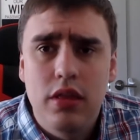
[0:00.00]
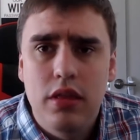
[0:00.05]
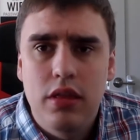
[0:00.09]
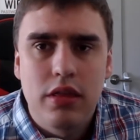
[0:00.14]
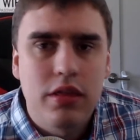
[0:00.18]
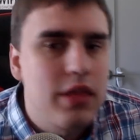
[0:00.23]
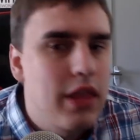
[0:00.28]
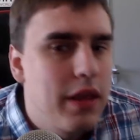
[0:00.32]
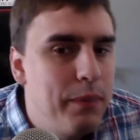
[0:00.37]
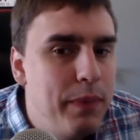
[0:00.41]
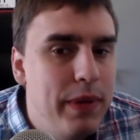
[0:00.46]

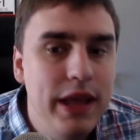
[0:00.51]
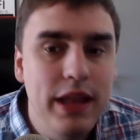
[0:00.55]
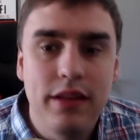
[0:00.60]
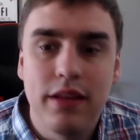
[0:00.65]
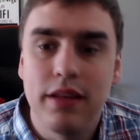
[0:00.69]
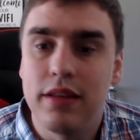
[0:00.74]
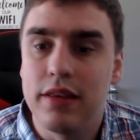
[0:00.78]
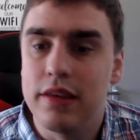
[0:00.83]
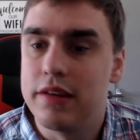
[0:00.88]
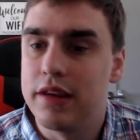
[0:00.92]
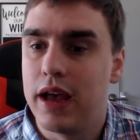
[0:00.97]
They peeked
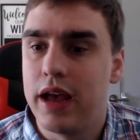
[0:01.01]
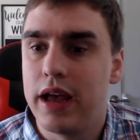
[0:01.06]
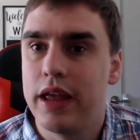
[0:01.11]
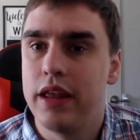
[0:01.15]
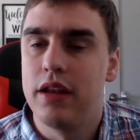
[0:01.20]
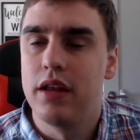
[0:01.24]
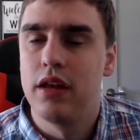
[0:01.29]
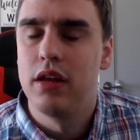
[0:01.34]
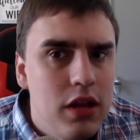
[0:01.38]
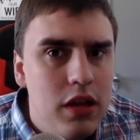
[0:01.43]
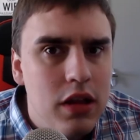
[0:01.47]
inside.
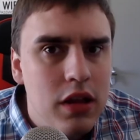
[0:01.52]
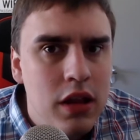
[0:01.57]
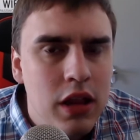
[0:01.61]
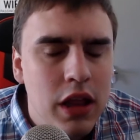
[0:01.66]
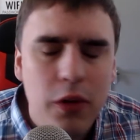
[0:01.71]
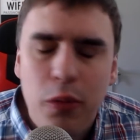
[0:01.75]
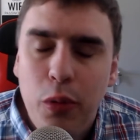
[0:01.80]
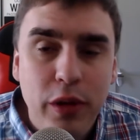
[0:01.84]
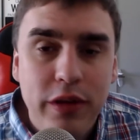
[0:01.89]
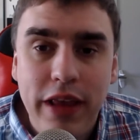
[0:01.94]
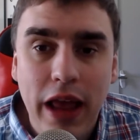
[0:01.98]
It
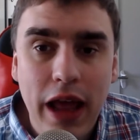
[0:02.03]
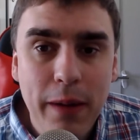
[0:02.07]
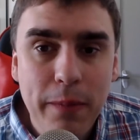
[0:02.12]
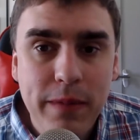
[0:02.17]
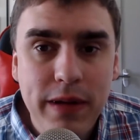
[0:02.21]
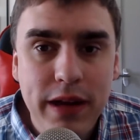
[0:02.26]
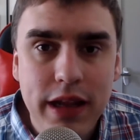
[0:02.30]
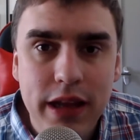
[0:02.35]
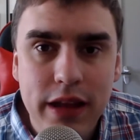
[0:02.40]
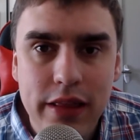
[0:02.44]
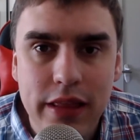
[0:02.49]
was
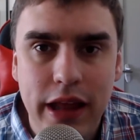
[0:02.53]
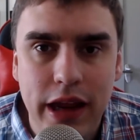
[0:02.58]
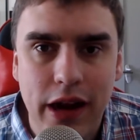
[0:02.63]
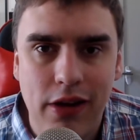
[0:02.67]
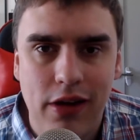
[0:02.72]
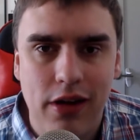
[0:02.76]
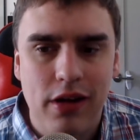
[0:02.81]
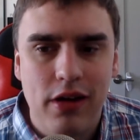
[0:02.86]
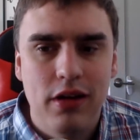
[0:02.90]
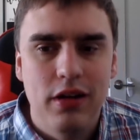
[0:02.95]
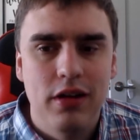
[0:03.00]
empty in there!
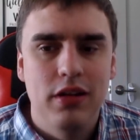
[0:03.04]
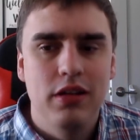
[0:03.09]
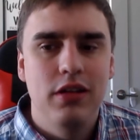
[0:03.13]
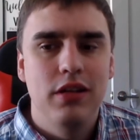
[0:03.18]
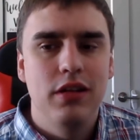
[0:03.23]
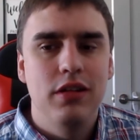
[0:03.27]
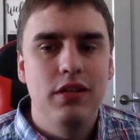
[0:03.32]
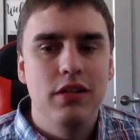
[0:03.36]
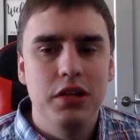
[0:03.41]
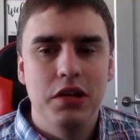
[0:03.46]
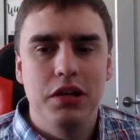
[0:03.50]

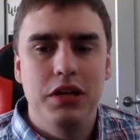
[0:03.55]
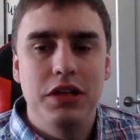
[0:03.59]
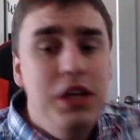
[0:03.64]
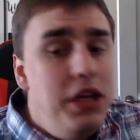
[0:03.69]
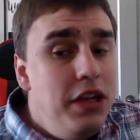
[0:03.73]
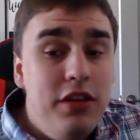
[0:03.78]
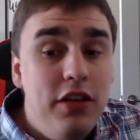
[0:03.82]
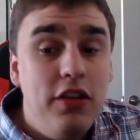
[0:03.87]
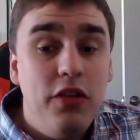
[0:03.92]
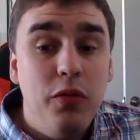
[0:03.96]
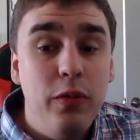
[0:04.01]

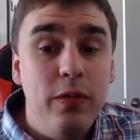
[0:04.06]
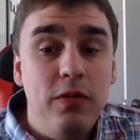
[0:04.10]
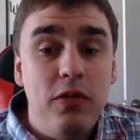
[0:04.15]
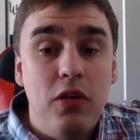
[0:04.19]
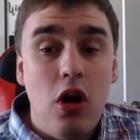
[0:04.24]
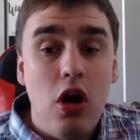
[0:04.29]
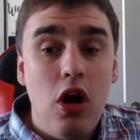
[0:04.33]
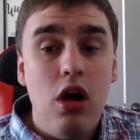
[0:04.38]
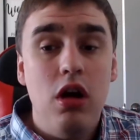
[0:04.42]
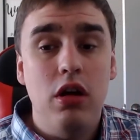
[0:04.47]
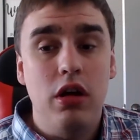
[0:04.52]
Jesus was
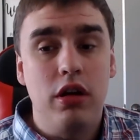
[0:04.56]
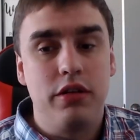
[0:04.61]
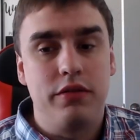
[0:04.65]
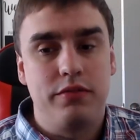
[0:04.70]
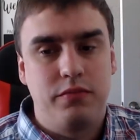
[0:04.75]
gone!